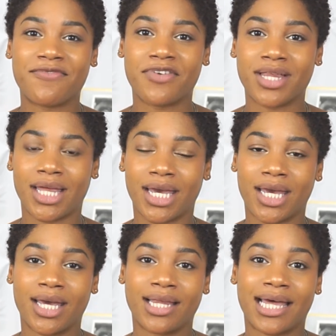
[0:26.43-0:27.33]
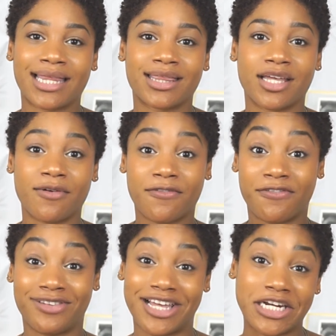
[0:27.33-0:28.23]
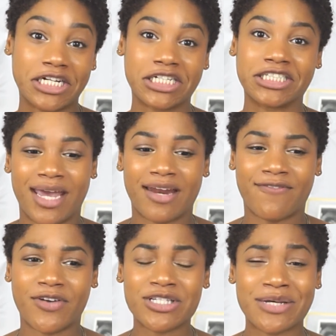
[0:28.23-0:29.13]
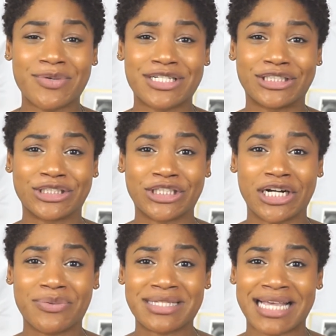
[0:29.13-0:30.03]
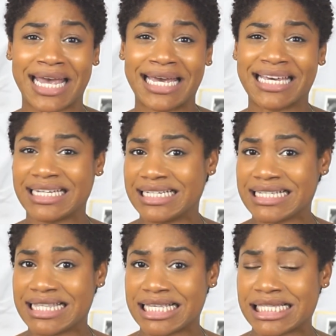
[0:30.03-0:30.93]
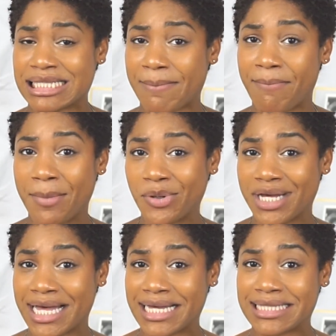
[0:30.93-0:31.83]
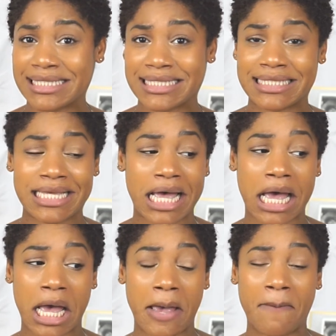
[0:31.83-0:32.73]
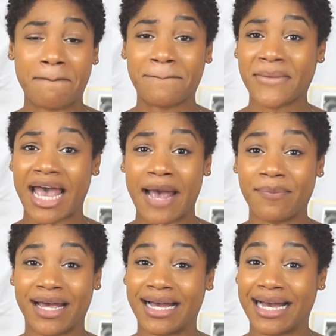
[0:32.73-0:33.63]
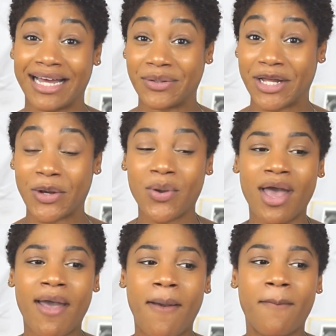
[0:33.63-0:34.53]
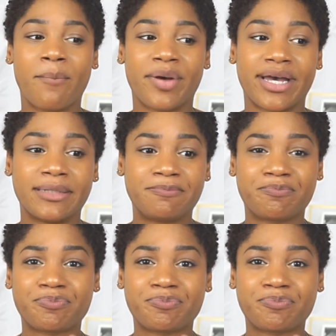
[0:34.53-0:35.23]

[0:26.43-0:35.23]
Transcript: feeling like the flutter, and at first I wasn't sure. I was like, is this bubble guts? I don't know, but